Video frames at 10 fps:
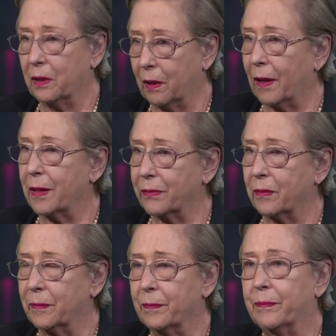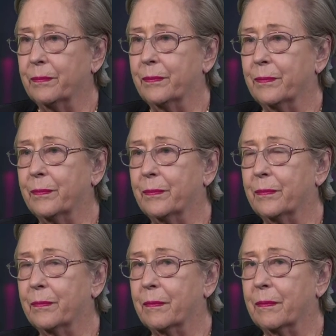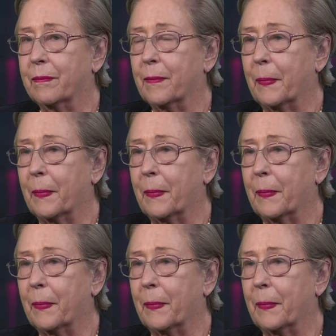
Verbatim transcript: life. Absolutely, and it's great